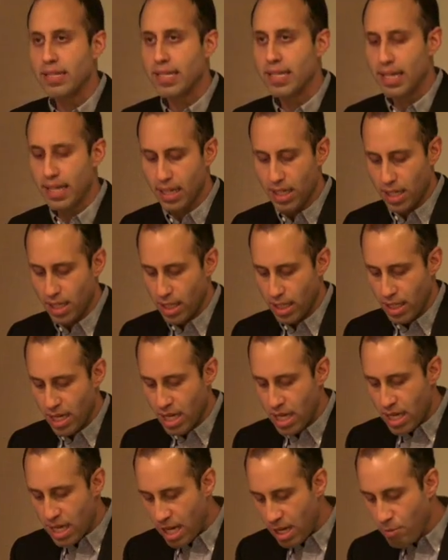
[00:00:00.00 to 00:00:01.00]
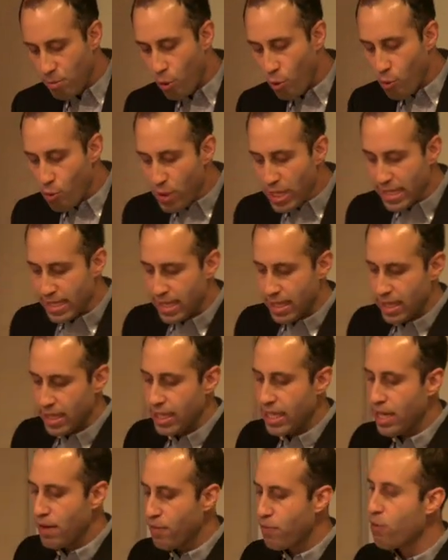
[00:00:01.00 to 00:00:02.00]
synagogue, and more
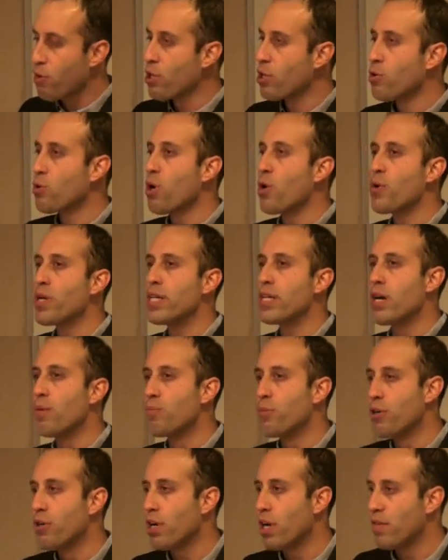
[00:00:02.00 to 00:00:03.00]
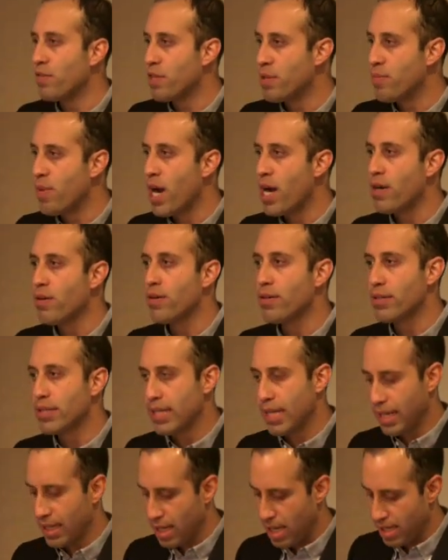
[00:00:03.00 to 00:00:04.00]
recently for a growing number of
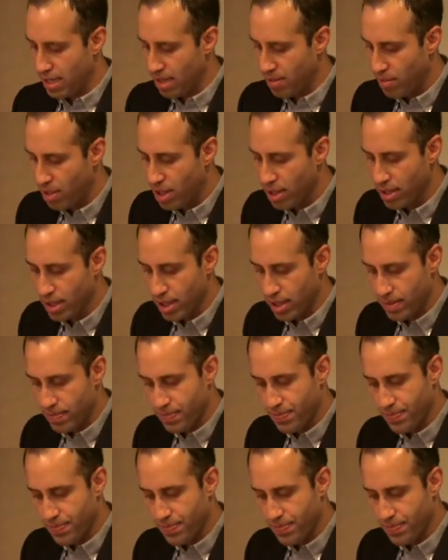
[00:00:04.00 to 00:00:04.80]
admirers in Casablanca.